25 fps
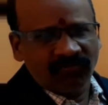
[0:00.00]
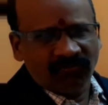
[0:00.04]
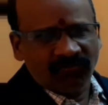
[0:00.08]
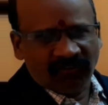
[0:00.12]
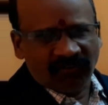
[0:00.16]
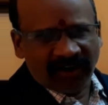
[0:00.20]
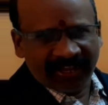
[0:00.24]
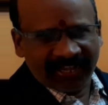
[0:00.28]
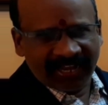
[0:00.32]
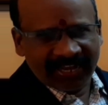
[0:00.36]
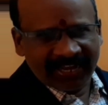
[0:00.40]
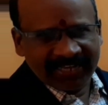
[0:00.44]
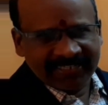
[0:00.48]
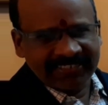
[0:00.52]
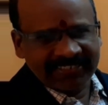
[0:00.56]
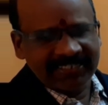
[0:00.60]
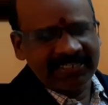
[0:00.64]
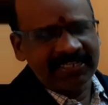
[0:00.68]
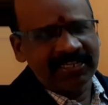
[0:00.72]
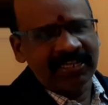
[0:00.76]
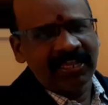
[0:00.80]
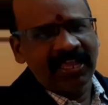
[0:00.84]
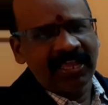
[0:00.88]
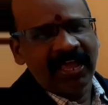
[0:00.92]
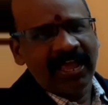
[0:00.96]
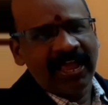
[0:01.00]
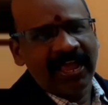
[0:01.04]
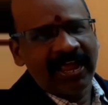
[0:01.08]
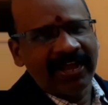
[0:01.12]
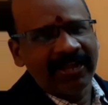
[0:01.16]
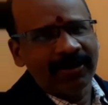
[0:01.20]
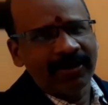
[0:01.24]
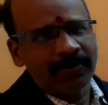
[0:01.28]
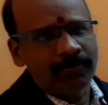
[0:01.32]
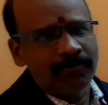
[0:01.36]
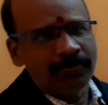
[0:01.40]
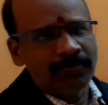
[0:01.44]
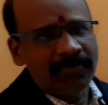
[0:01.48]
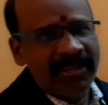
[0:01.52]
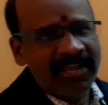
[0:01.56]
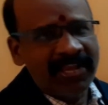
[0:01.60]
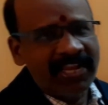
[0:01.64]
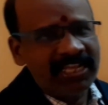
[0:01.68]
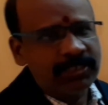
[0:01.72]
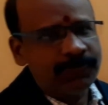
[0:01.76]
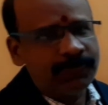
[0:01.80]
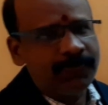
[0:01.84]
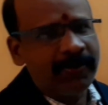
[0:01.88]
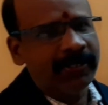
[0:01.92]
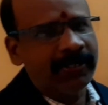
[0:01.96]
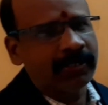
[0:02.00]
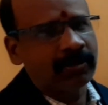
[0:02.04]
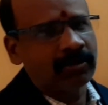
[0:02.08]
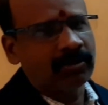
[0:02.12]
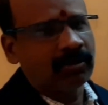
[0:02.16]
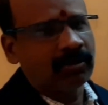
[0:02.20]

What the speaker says: financing, and management